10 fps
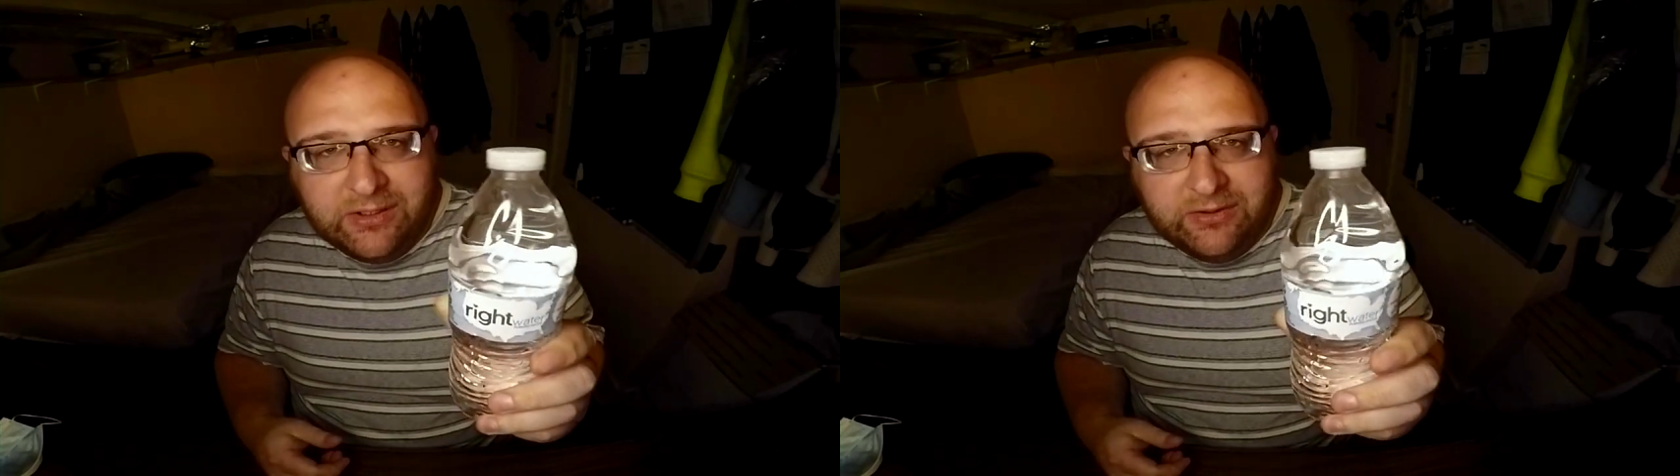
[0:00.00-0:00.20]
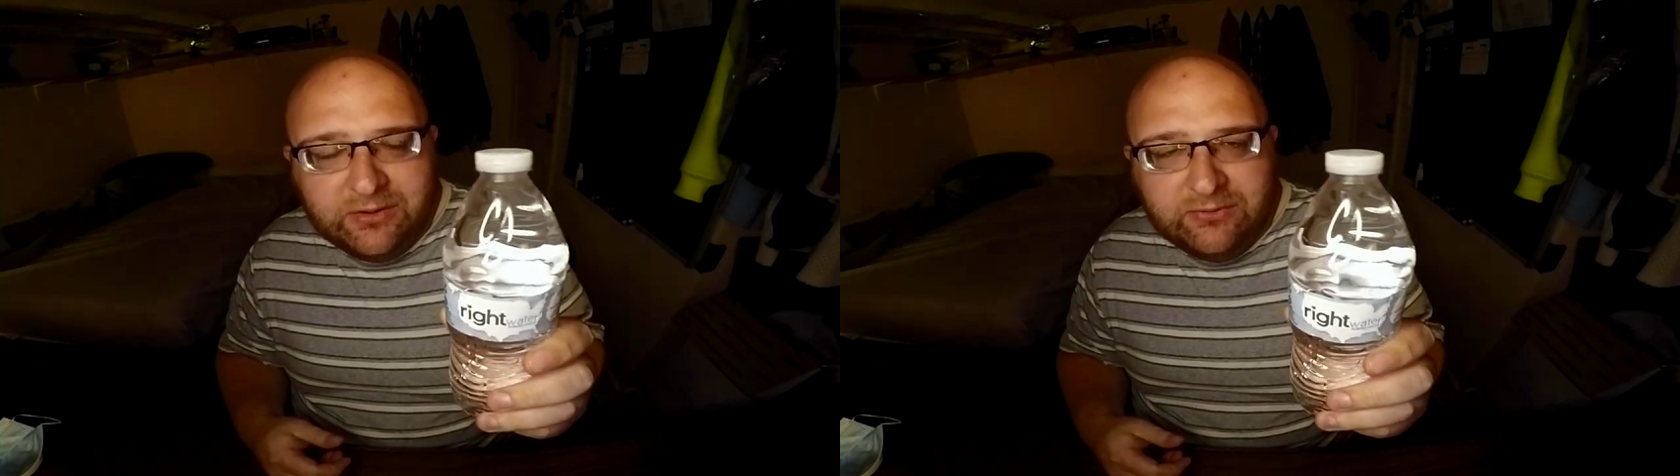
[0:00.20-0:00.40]

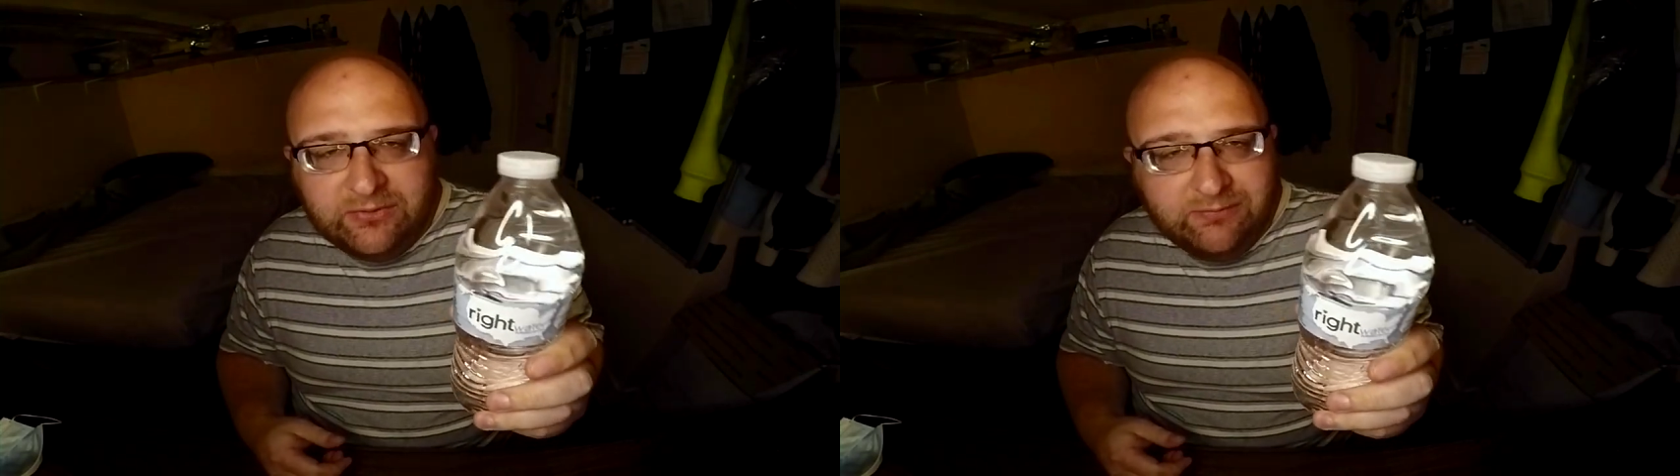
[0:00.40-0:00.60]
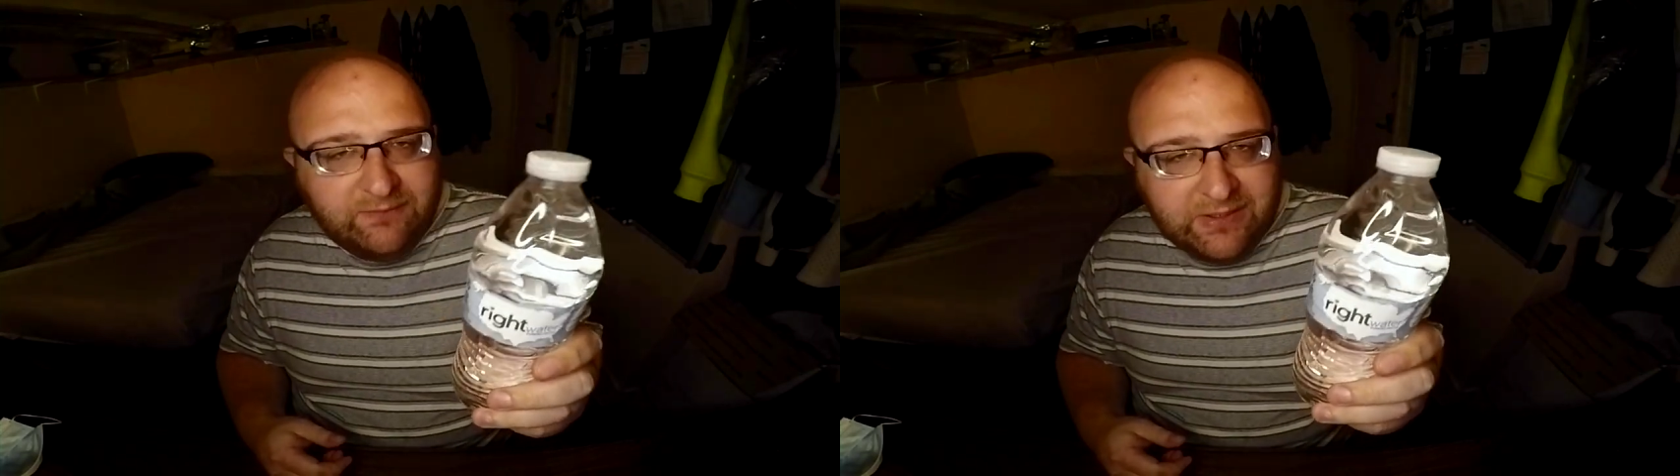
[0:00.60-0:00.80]
goes to
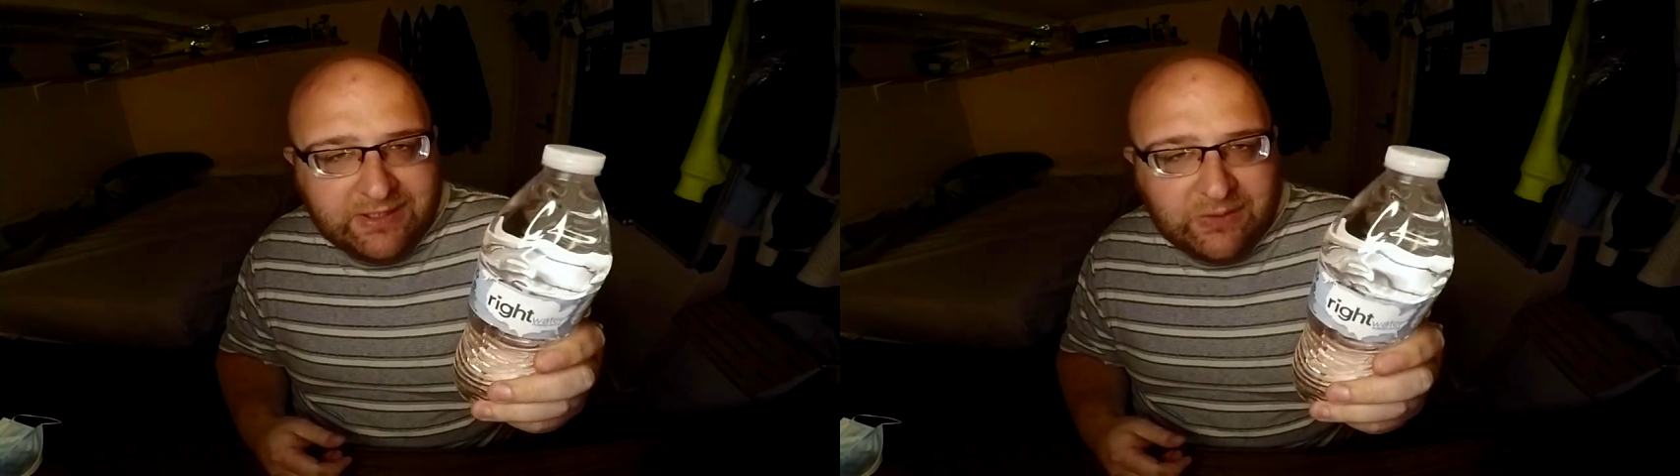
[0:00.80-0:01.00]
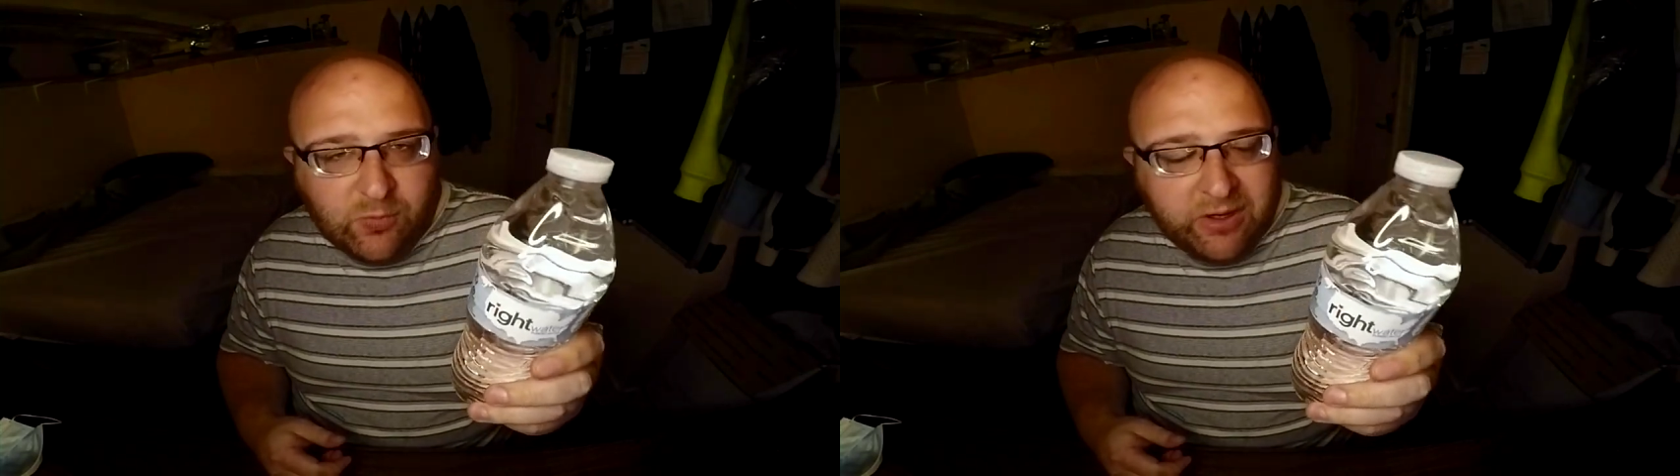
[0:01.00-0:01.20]

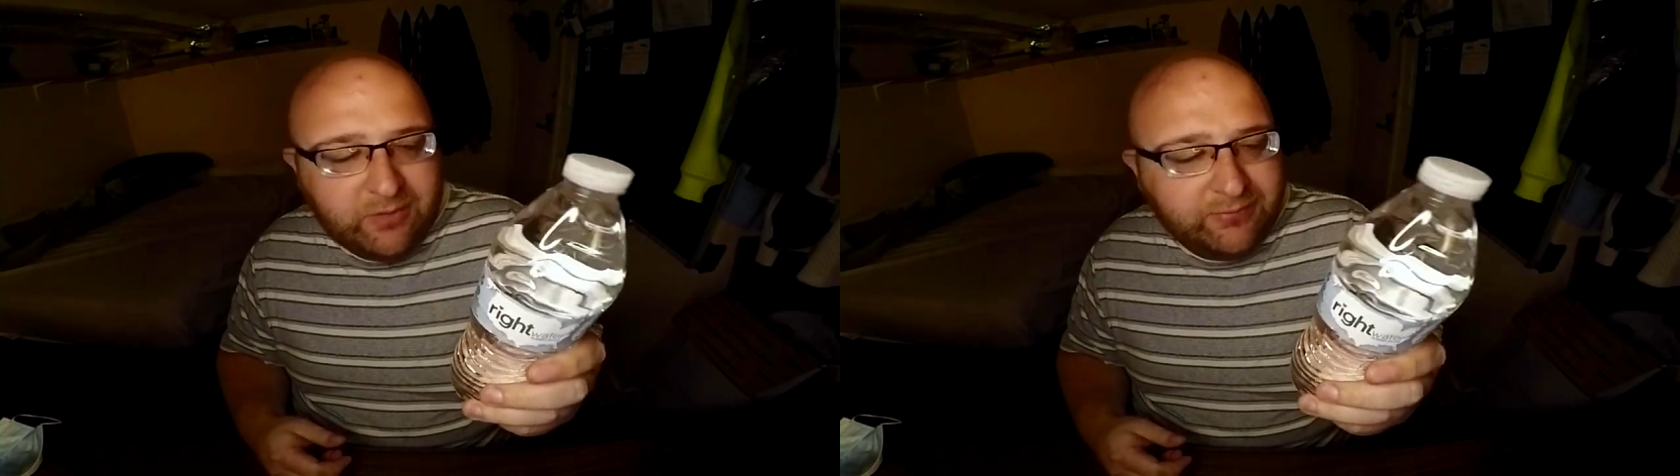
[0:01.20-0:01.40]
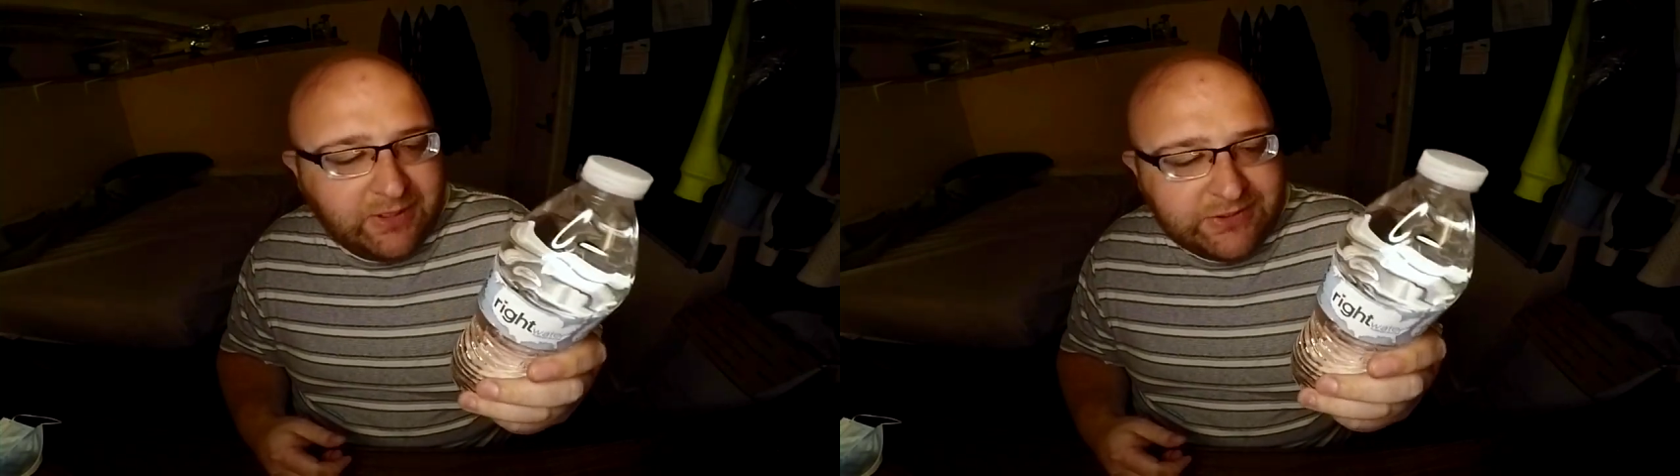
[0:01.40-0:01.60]
funding water
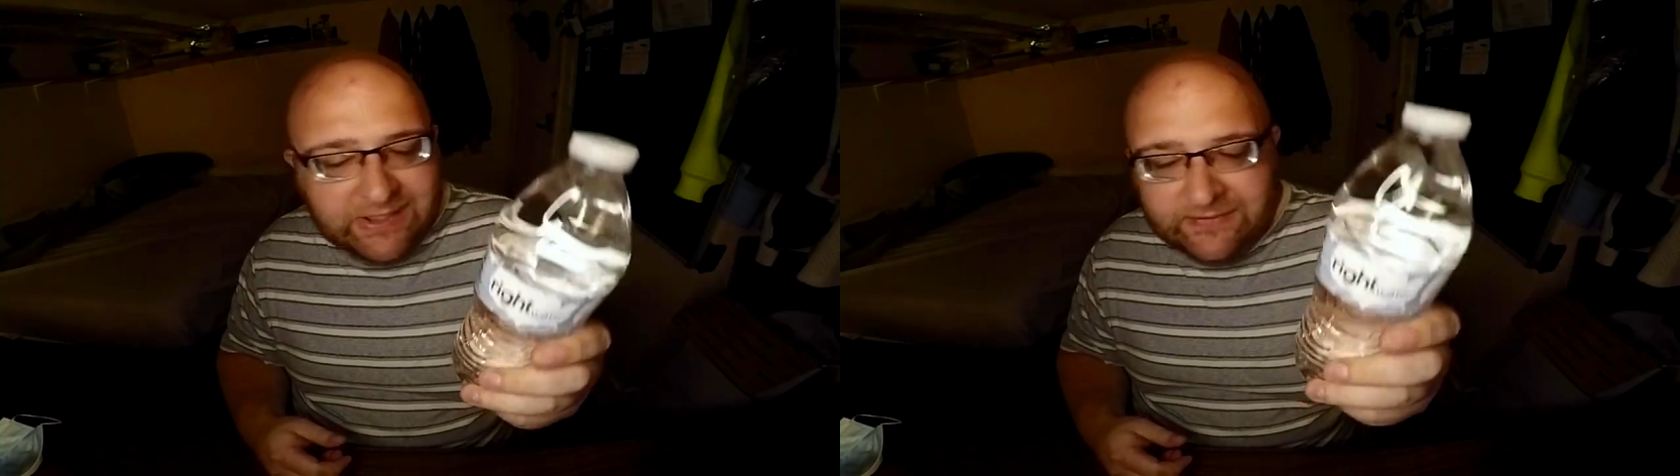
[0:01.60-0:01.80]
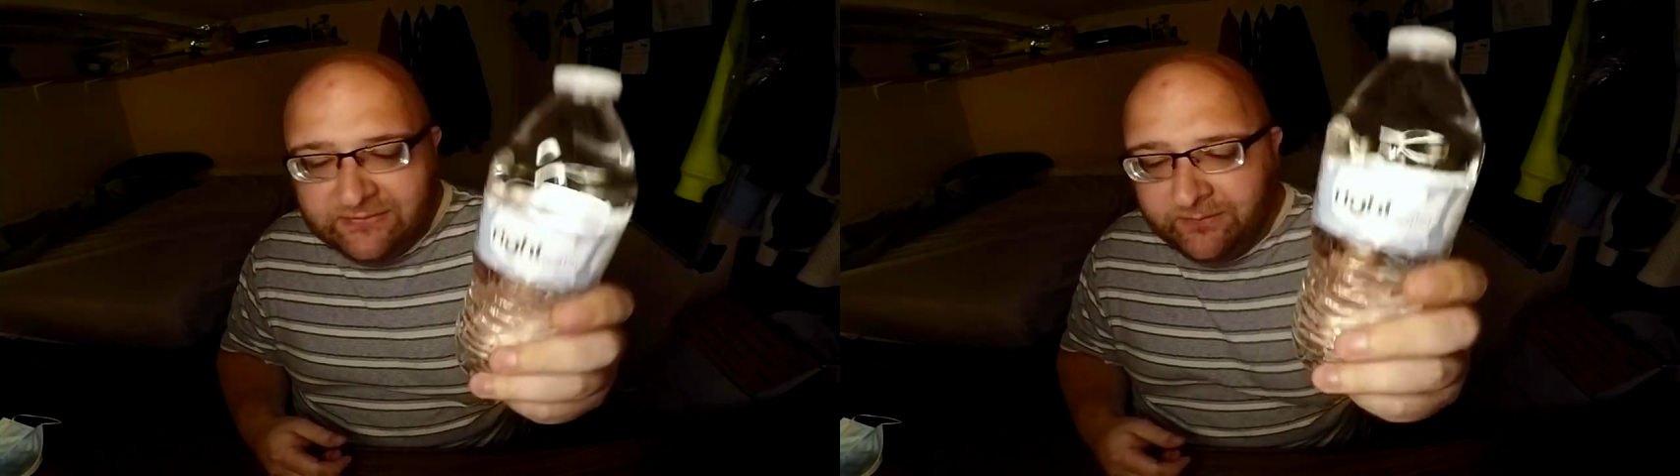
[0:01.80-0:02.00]
projects,